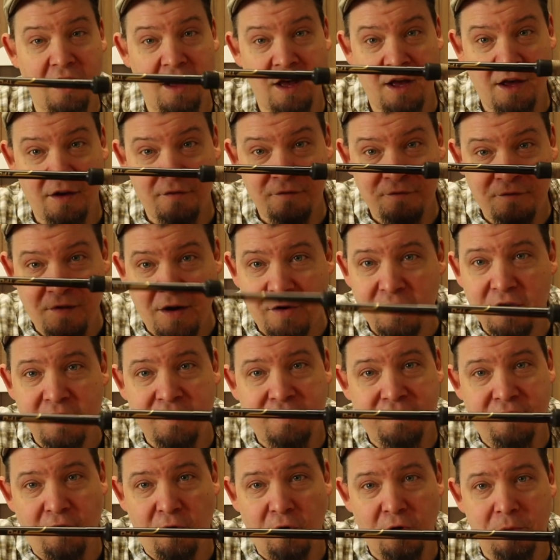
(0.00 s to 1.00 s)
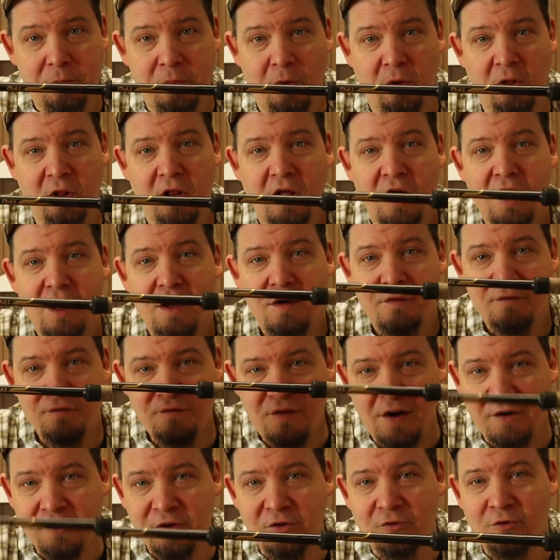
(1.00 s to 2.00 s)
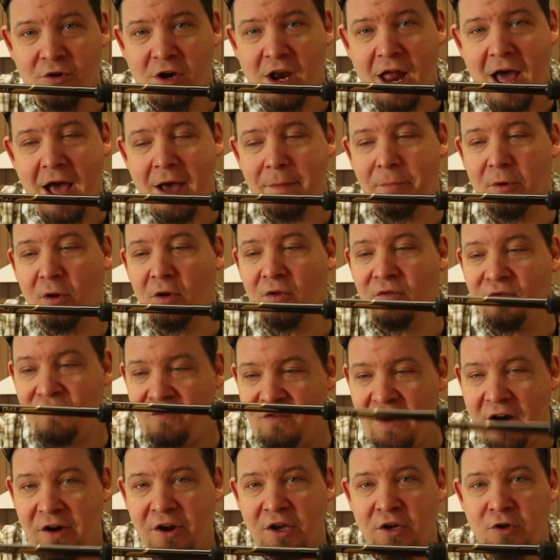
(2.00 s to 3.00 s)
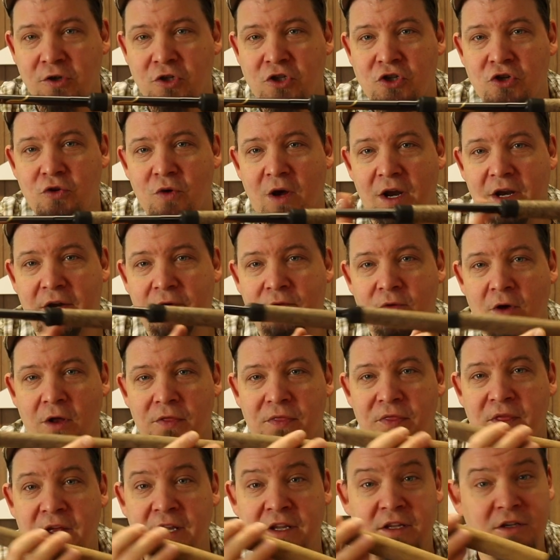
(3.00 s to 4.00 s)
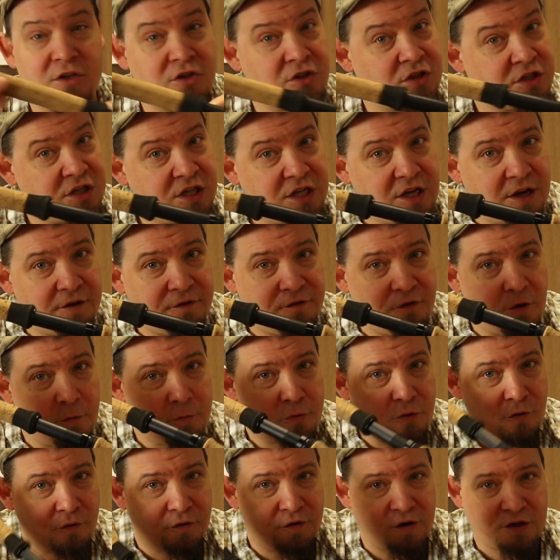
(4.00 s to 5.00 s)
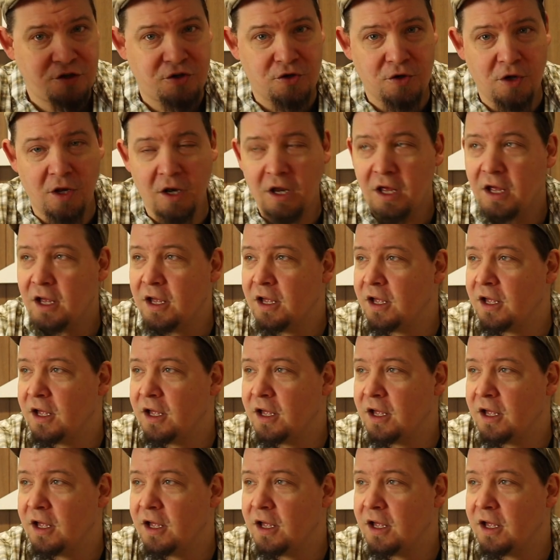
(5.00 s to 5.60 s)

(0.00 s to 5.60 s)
a very affordable, very reliable, very good two-handed rod, then the TFO Professional